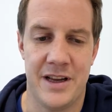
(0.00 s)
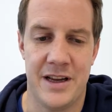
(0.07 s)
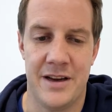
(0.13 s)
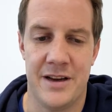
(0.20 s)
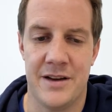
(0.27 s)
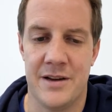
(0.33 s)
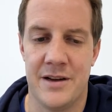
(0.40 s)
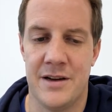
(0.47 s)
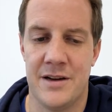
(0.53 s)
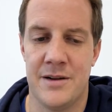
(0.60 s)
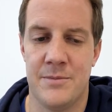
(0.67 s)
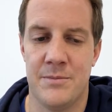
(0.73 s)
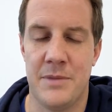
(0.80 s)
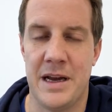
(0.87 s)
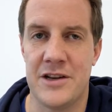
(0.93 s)
they
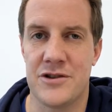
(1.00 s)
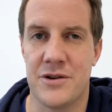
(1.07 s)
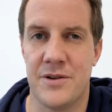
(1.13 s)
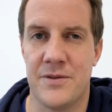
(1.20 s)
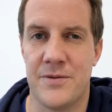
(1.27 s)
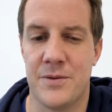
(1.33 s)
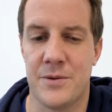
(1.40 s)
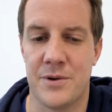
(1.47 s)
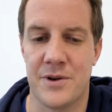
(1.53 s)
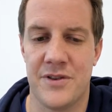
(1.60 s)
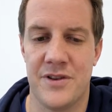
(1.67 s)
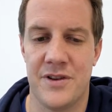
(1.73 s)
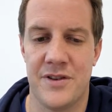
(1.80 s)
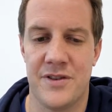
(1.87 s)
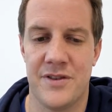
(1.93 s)
uh, may join
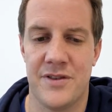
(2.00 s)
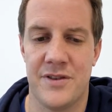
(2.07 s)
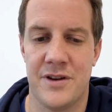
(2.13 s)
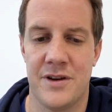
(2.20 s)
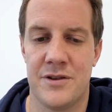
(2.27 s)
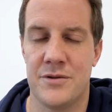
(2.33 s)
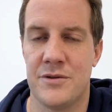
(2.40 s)
forces uh,